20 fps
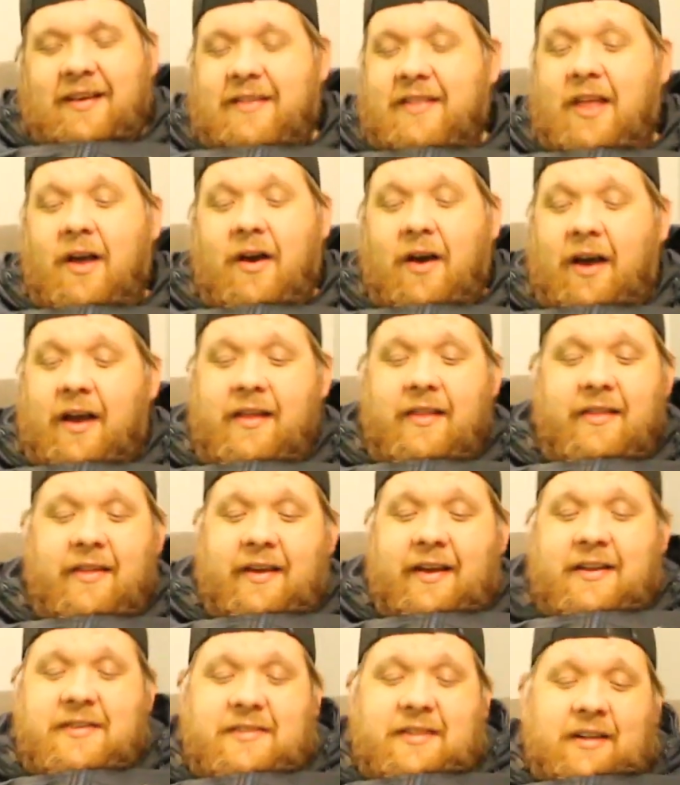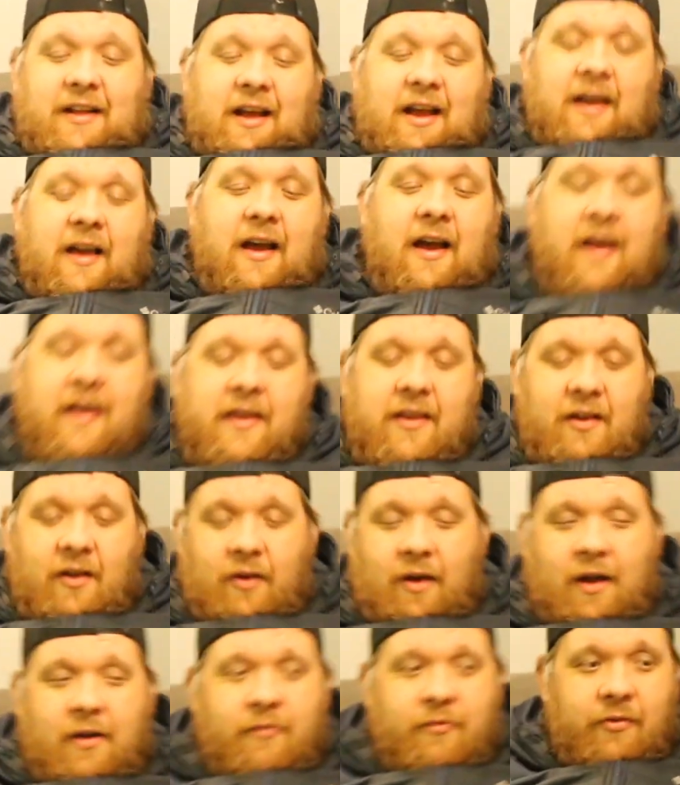No, I, like I said, I, I you know,
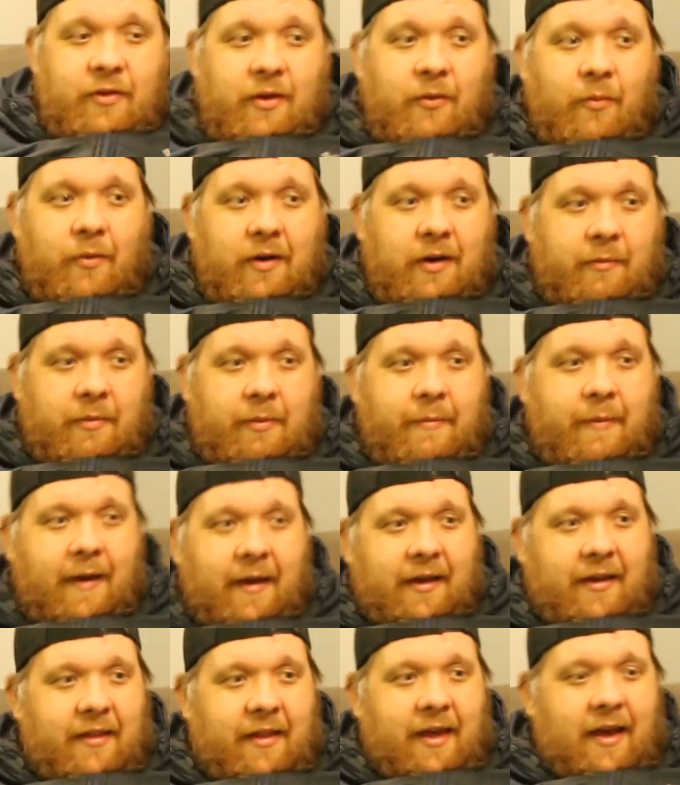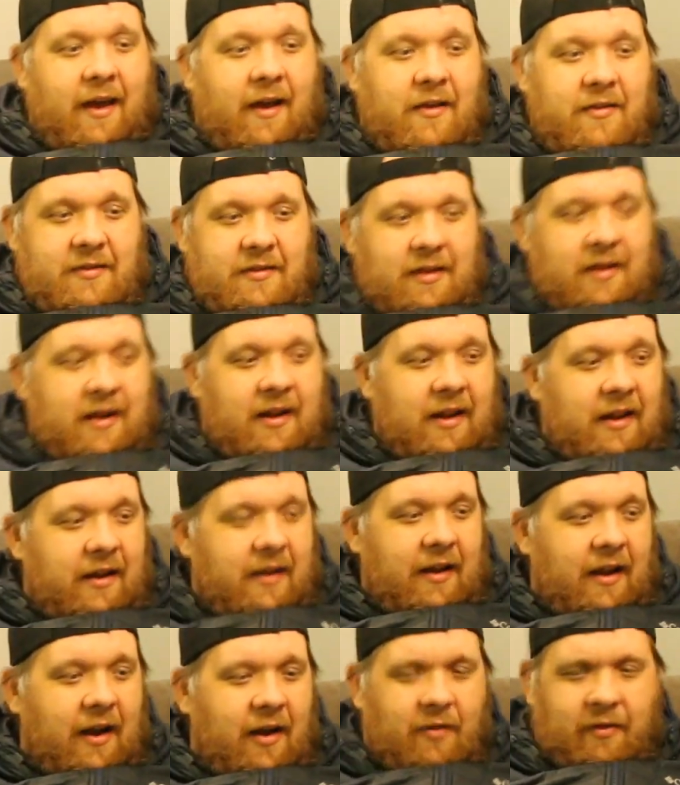I really want to be back in the house, and,
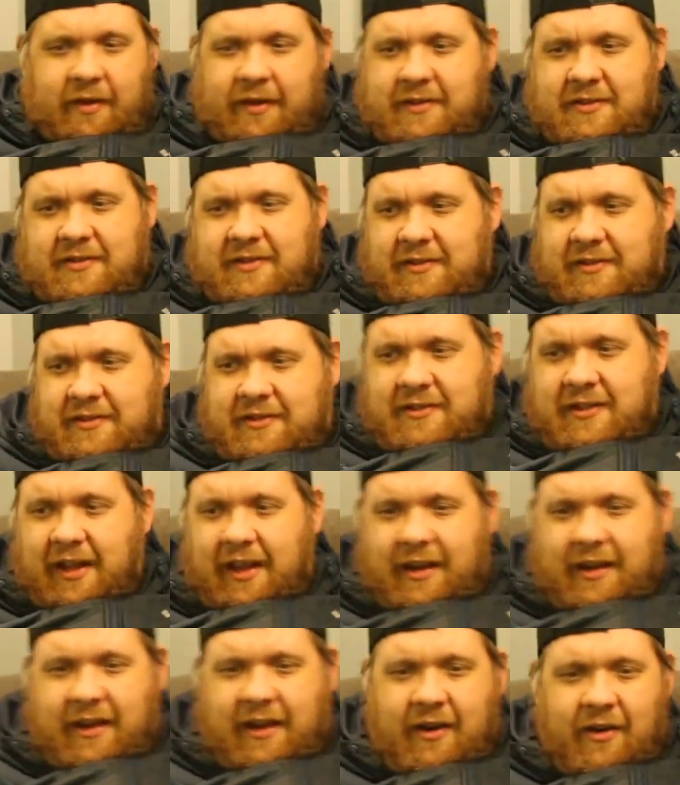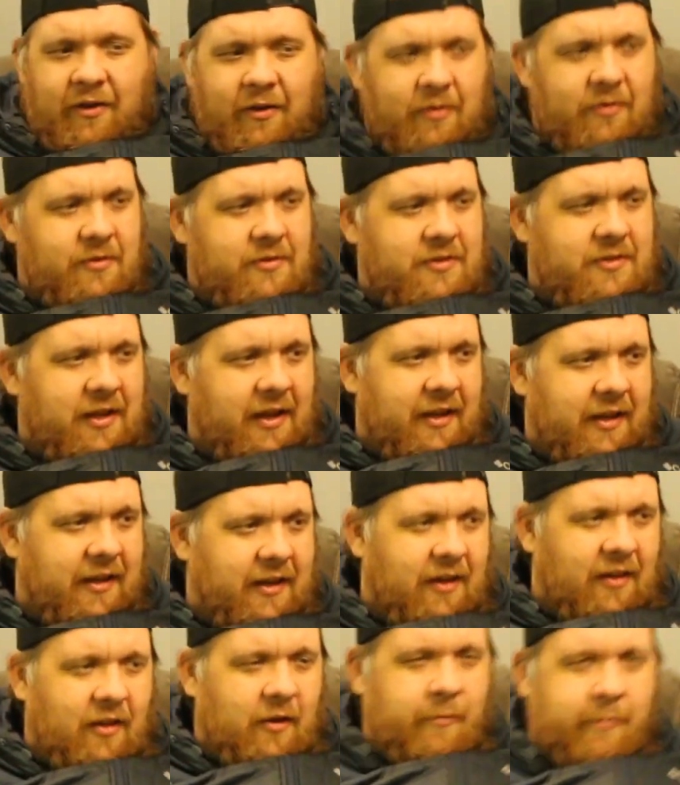and I don't like staying here or staying
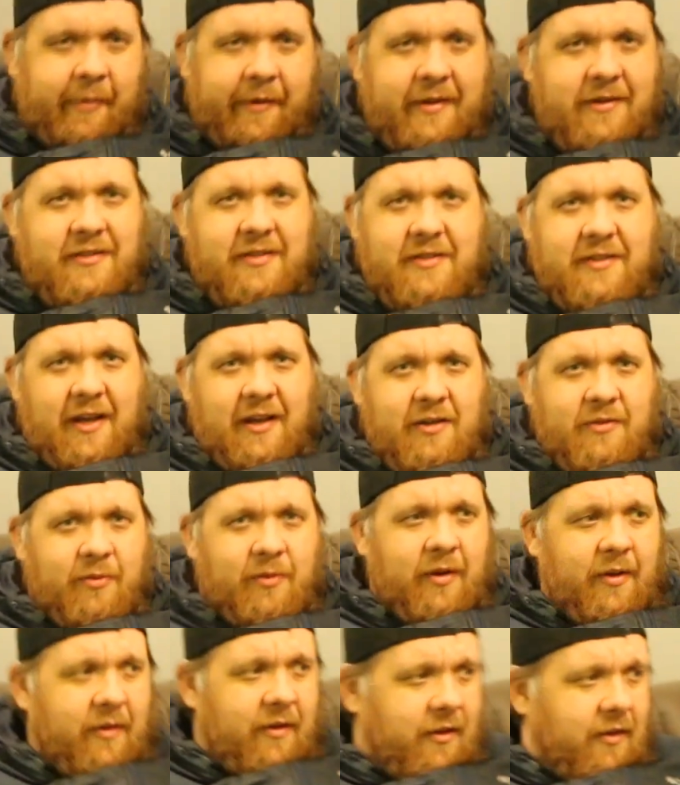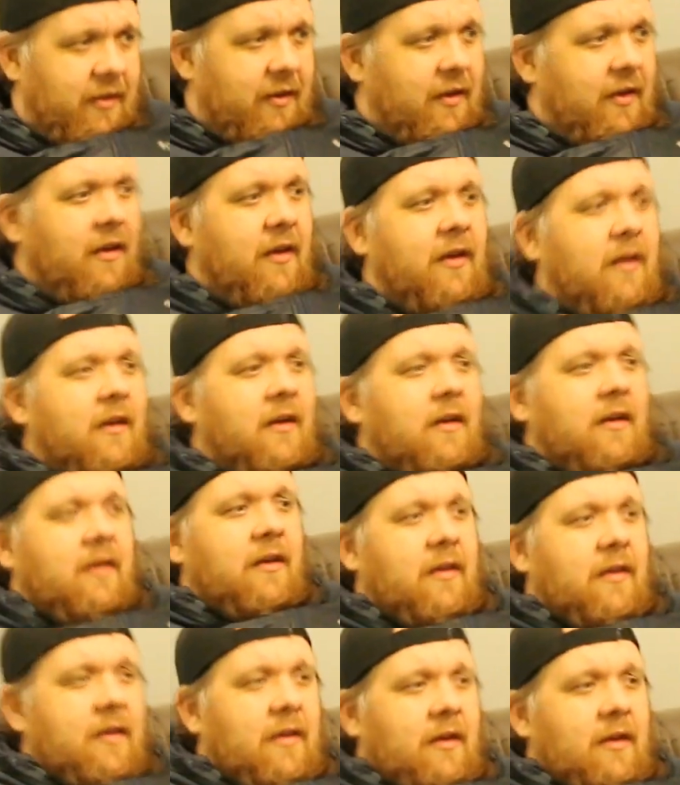in other places. I just want to... Wait, you don't like us
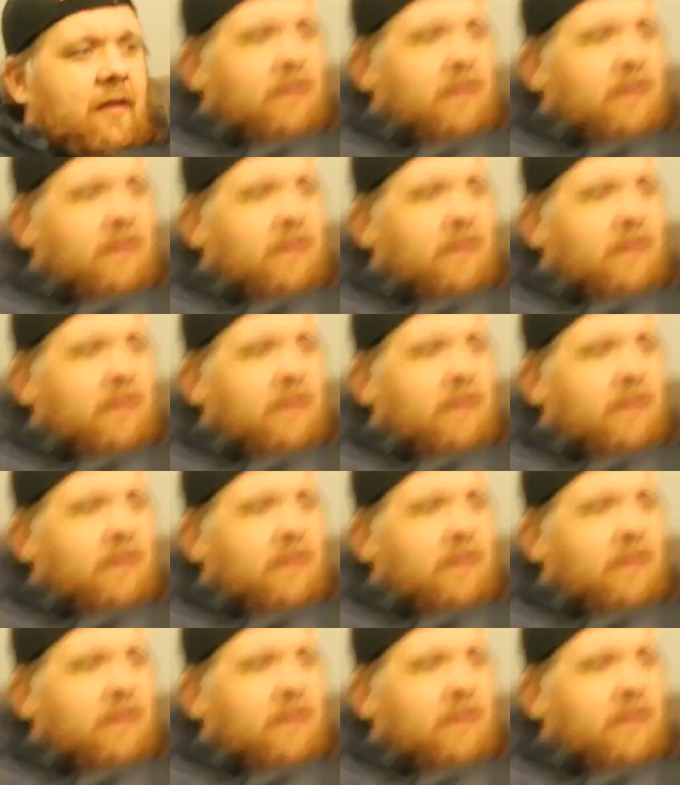anymore?